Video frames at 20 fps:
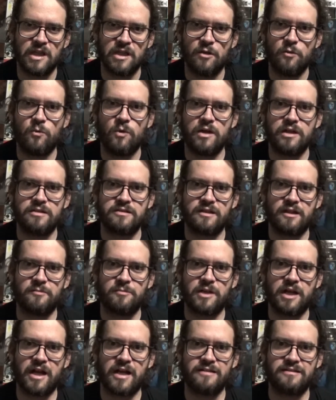What is up,
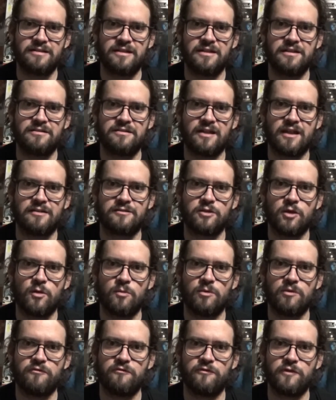guys? It is
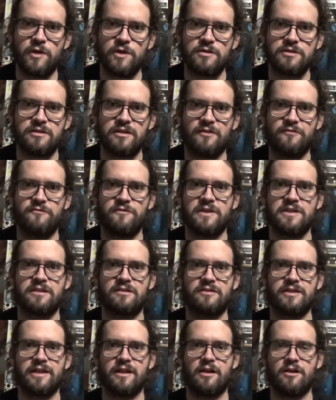October 1st,
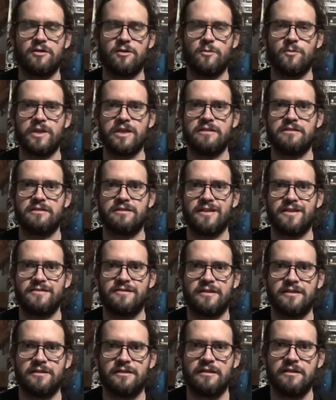officially Halloween
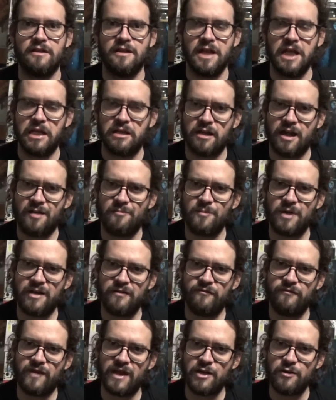season. Not my
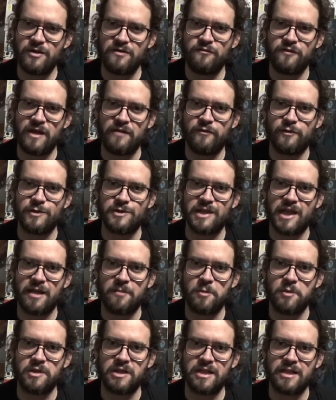very favorite time
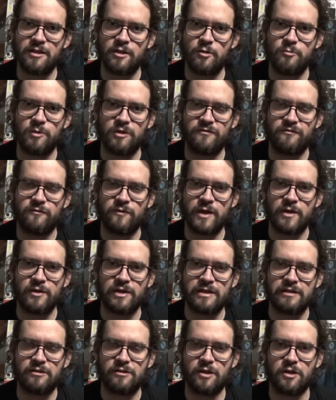of the year, but very
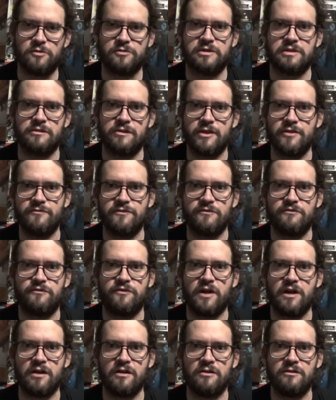close. Love the
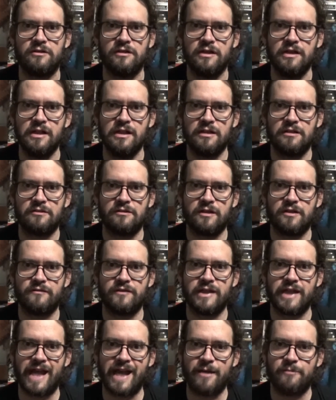fall, love
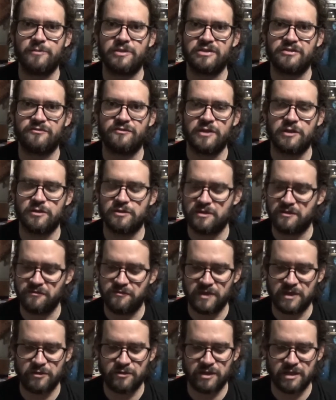the atmosphere and the
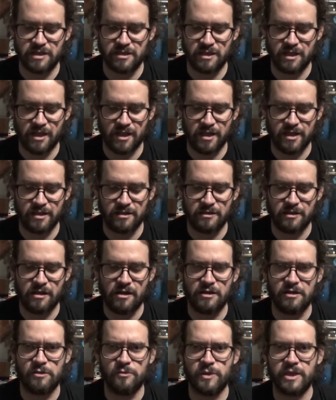feeling, and
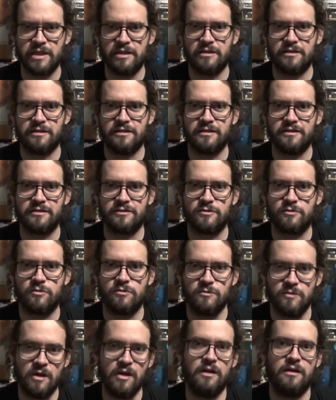Halloween is
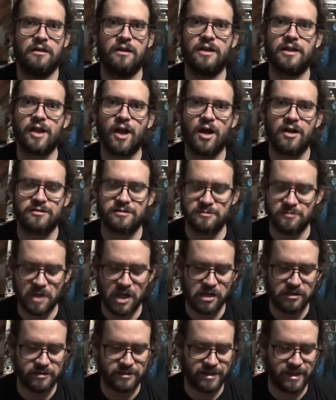an awesome
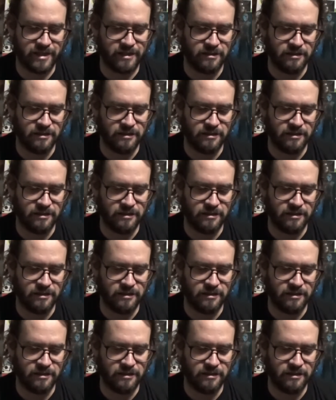holiday.